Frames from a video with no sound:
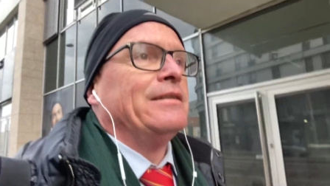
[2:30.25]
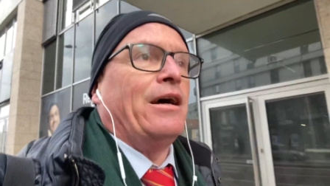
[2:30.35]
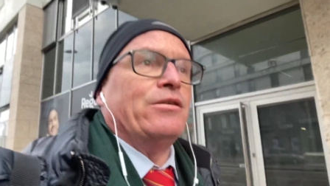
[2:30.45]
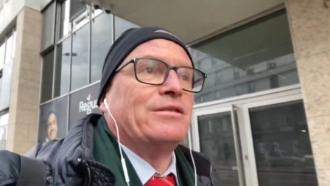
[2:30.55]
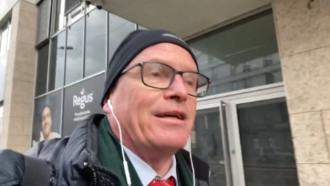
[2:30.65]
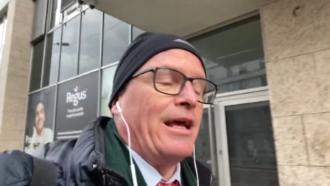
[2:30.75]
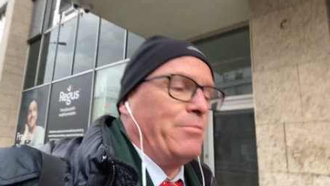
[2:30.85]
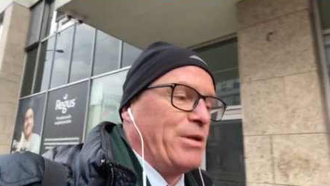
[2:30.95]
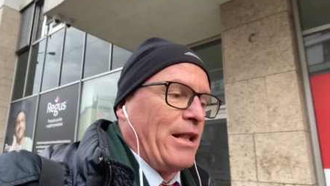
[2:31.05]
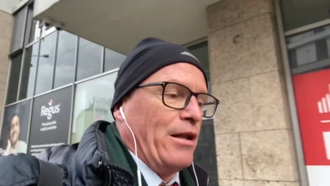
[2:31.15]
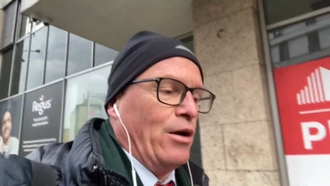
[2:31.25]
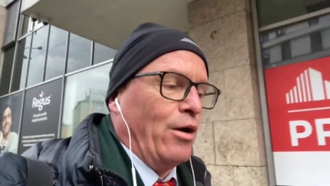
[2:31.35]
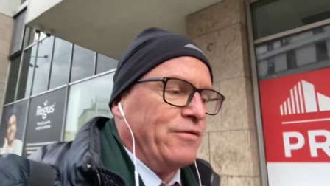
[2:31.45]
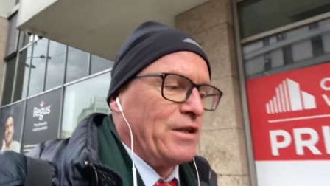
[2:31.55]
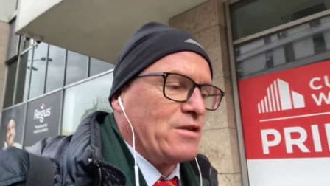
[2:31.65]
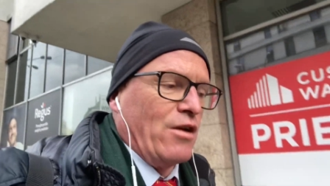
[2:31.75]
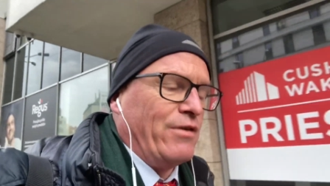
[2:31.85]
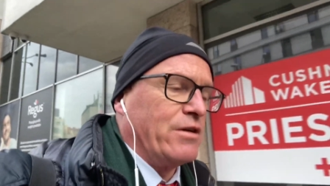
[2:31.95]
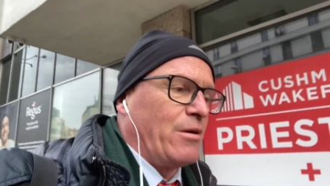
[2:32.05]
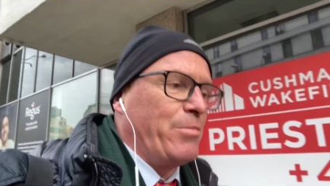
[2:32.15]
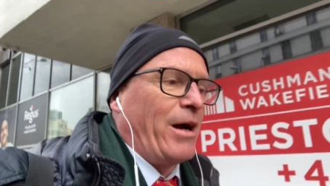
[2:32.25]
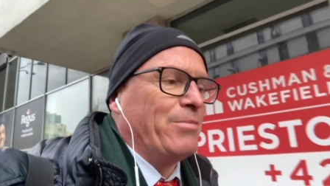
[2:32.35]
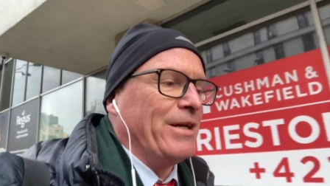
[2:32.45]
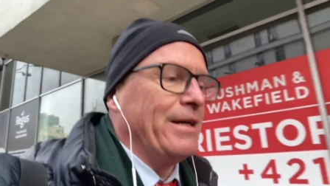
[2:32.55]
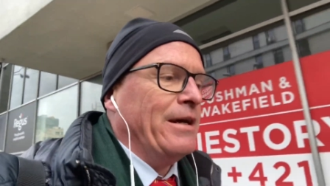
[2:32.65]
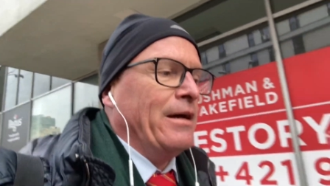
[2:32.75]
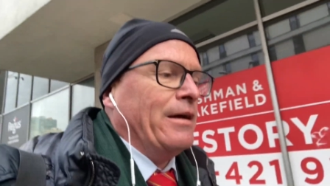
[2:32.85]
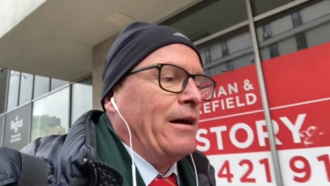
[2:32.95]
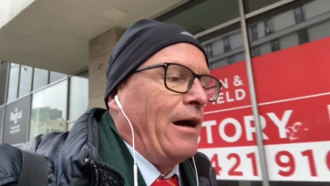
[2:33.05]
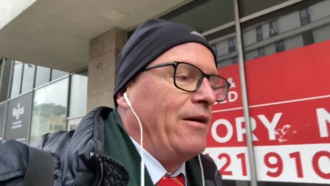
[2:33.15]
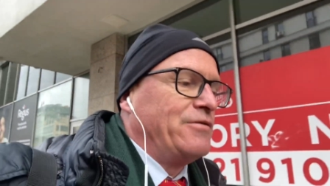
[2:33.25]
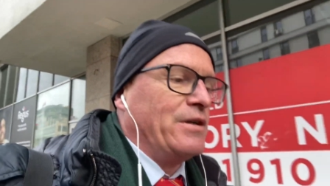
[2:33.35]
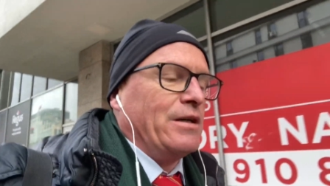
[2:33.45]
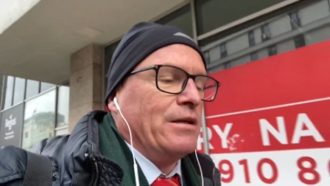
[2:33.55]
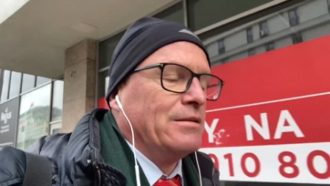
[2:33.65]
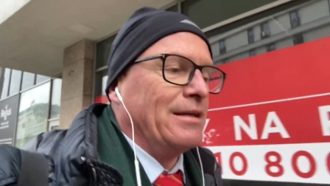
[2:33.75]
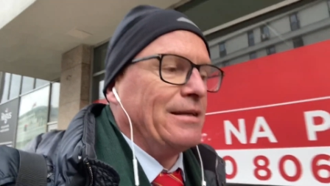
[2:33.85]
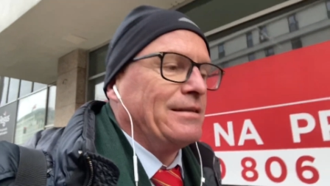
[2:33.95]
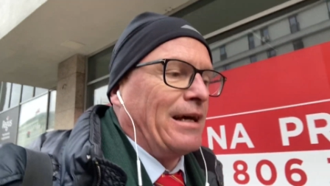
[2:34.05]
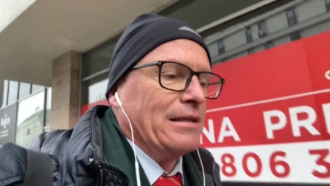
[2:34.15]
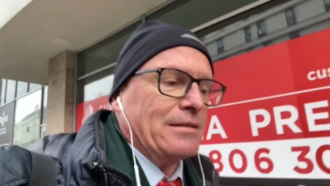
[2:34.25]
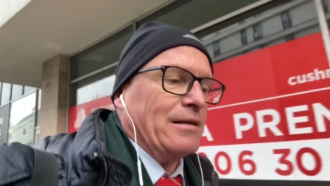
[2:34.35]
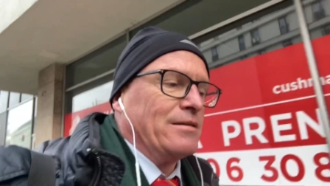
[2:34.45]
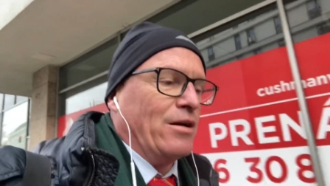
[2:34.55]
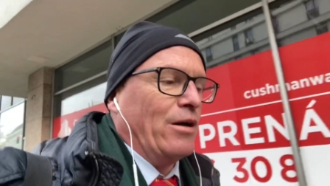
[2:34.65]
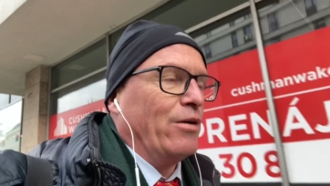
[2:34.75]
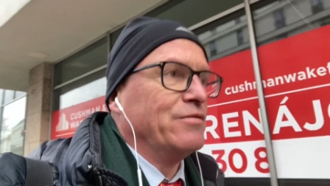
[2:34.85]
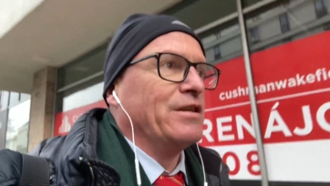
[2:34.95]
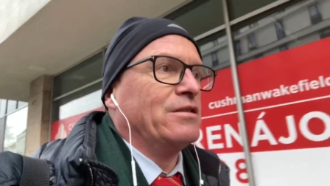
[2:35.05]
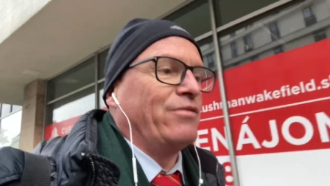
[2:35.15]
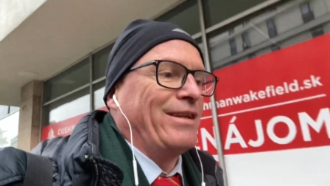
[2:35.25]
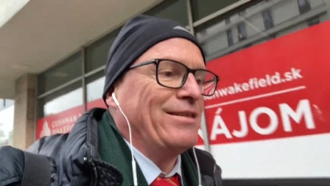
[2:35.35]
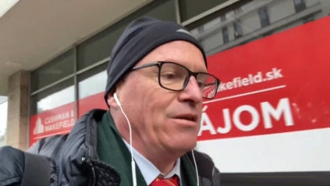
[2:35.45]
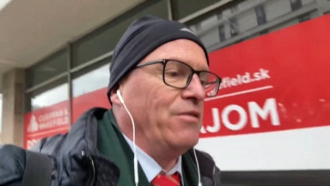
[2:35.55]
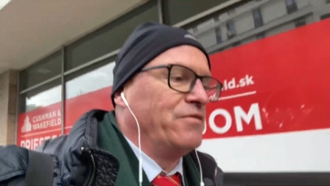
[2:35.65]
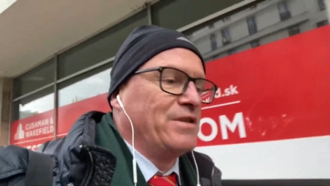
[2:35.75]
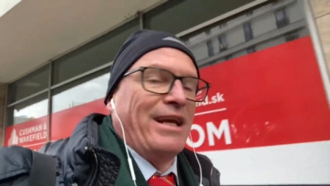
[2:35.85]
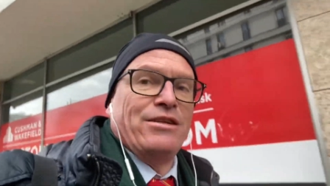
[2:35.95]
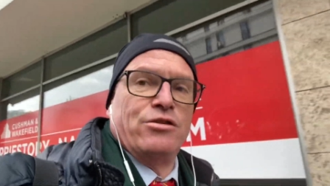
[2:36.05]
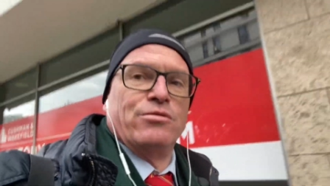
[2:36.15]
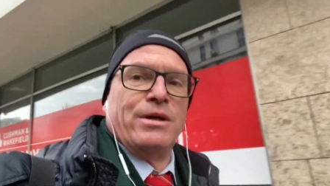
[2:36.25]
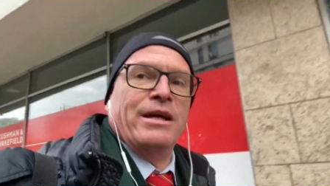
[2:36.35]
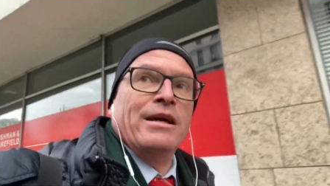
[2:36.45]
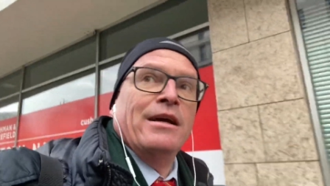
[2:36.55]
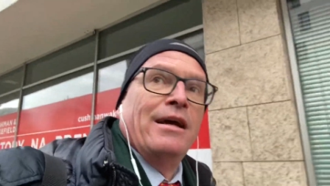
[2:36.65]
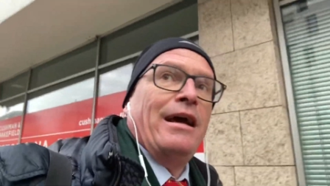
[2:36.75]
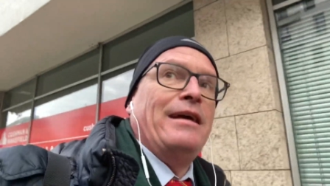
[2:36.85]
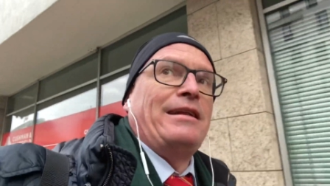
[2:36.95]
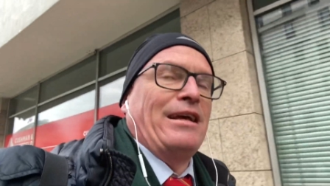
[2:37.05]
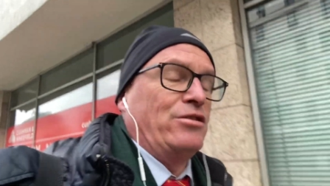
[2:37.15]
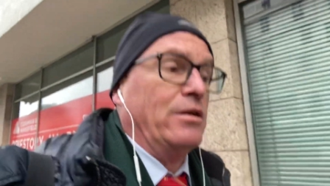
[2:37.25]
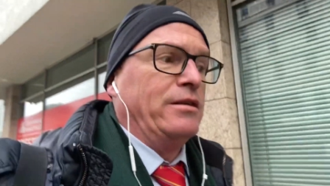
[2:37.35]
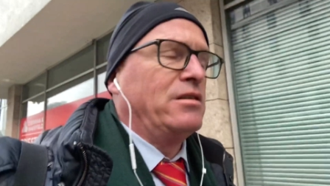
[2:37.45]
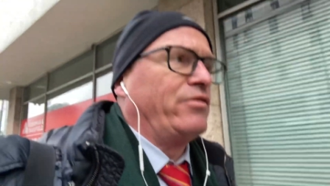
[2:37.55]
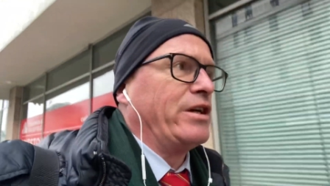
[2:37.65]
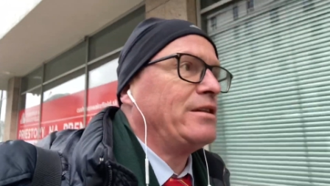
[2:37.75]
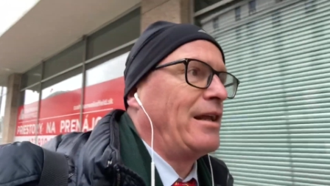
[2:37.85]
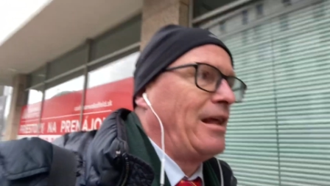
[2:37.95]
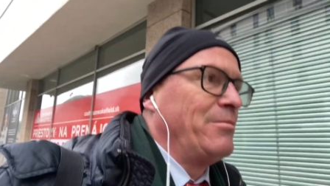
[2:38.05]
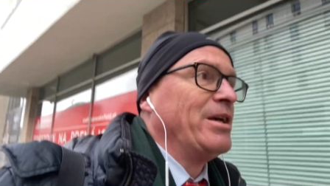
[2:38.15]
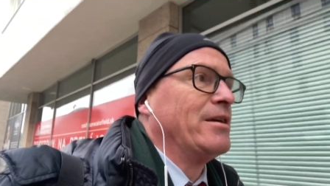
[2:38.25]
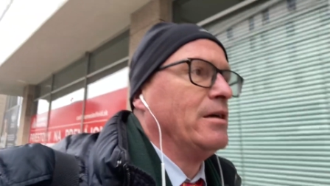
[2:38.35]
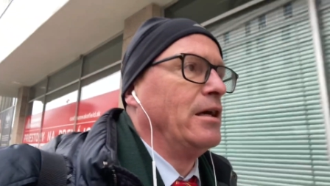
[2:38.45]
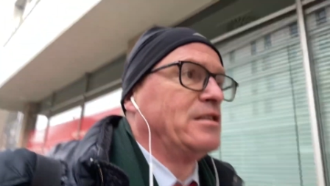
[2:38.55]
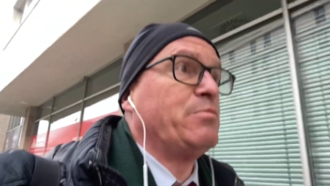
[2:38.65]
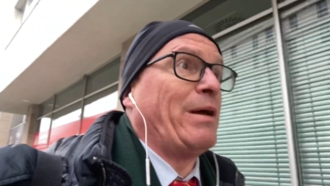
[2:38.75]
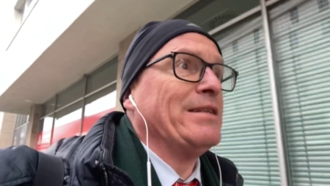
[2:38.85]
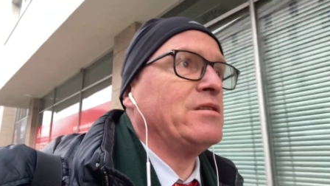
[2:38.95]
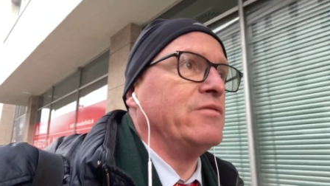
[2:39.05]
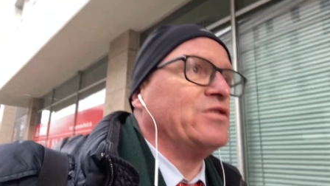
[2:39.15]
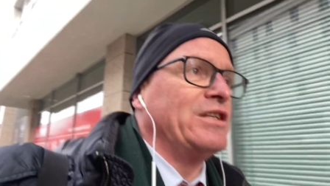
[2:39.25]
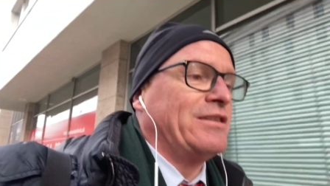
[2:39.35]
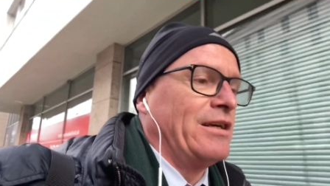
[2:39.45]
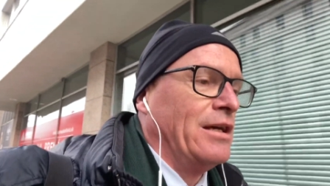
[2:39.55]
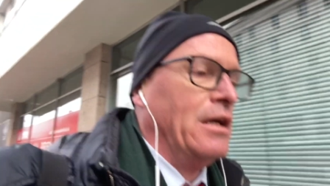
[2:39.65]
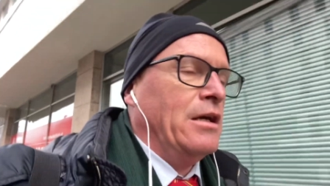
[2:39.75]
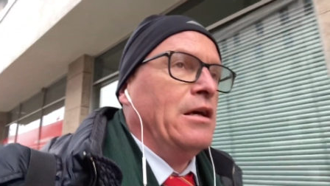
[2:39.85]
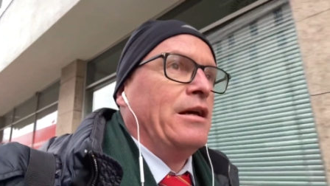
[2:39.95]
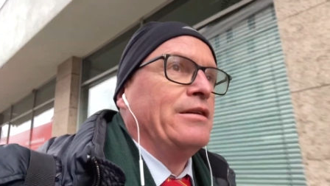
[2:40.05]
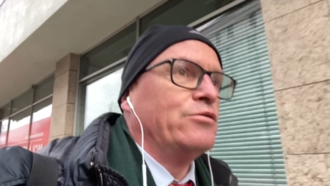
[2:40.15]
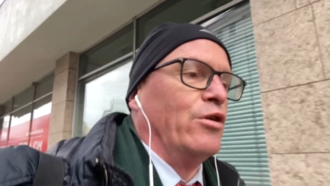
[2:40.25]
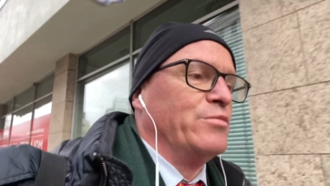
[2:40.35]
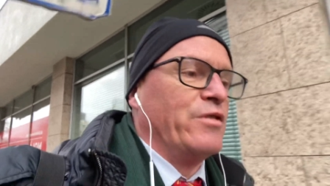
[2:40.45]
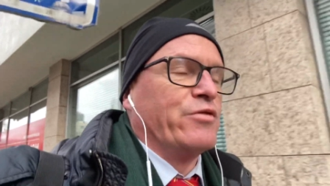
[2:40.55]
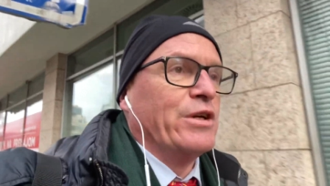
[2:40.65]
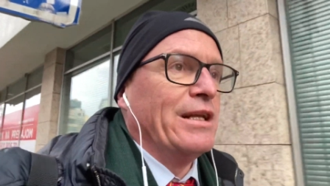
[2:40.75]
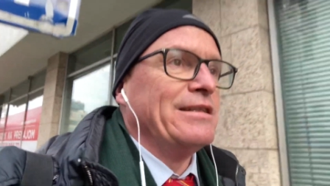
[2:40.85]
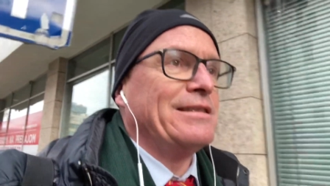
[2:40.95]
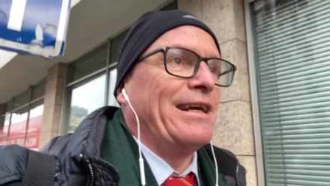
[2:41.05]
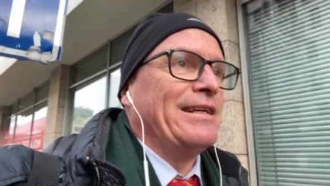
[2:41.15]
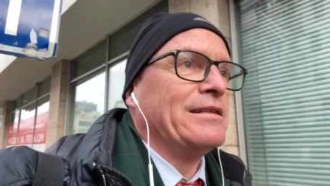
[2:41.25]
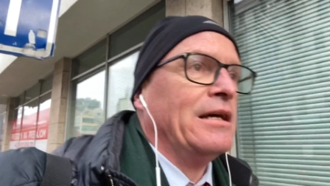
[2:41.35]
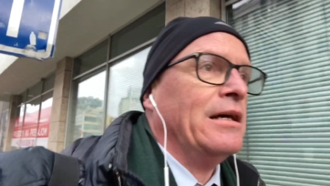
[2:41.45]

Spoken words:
Now it's the capital of the Slovak Republic after the disasters of the 20th century. And actually it's a very dynamic, expensive city in terms of real estate.